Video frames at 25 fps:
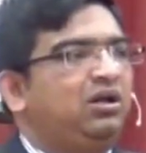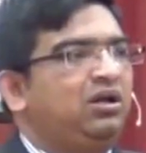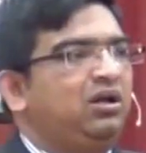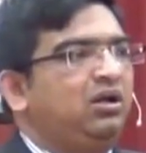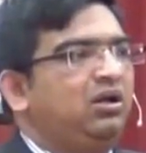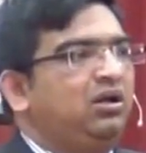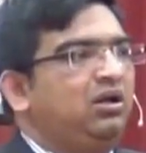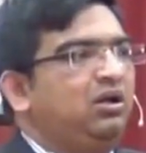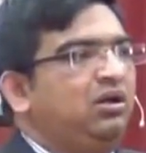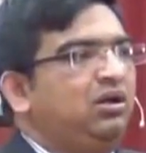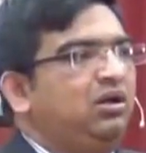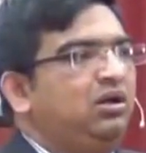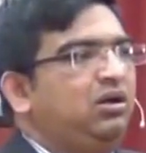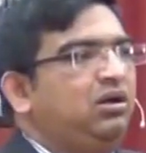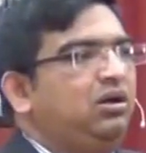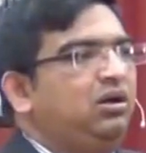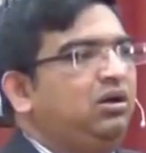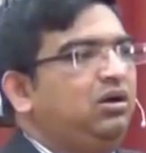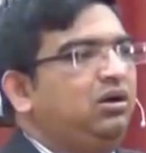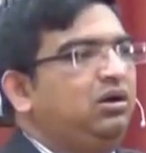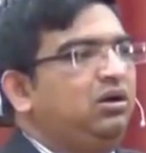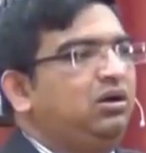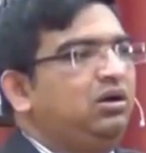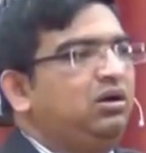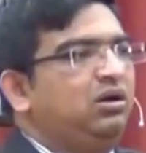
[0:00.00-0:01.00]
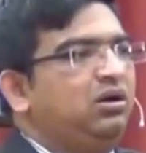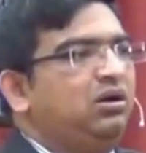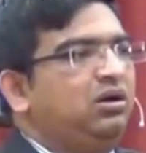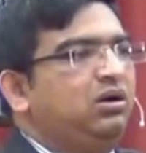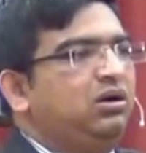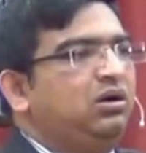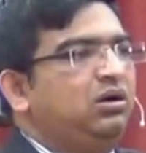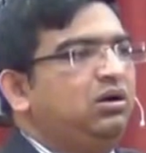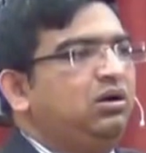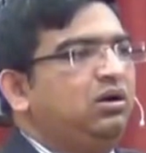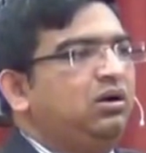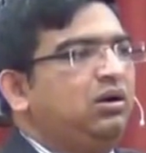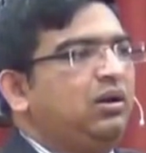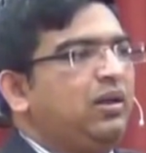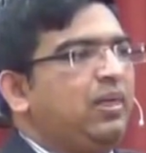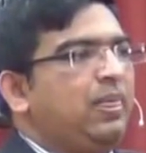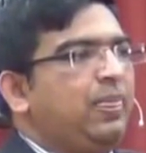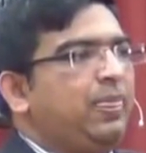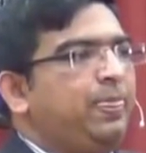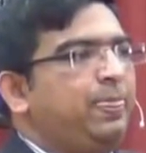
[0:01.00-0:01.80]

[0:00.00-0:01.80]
Nobody speaks.